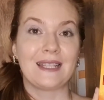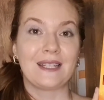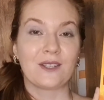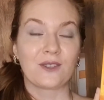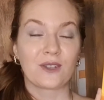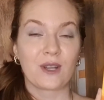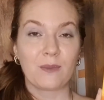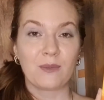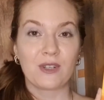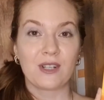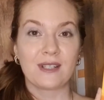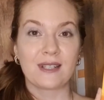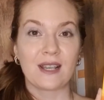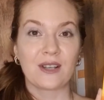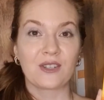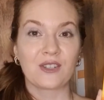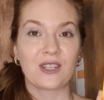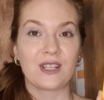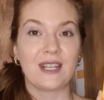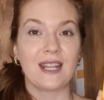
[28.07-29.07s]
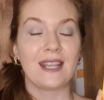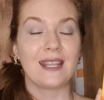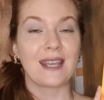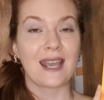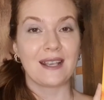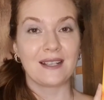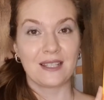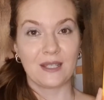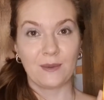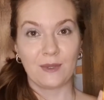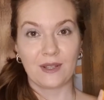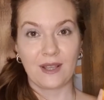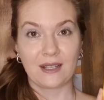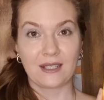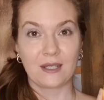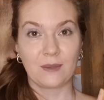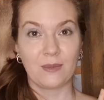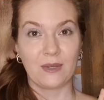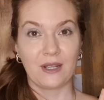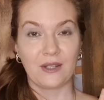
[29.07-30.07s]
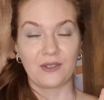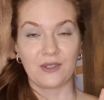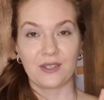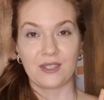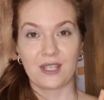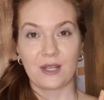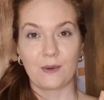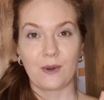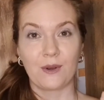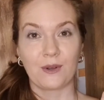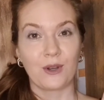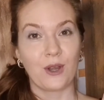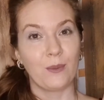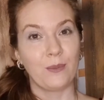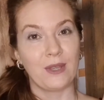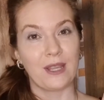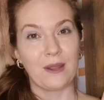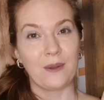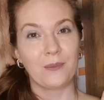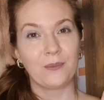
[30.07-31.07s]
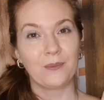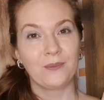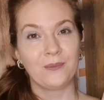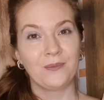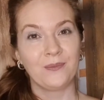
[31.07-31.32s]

the description section in case you would like to purchase your own copy.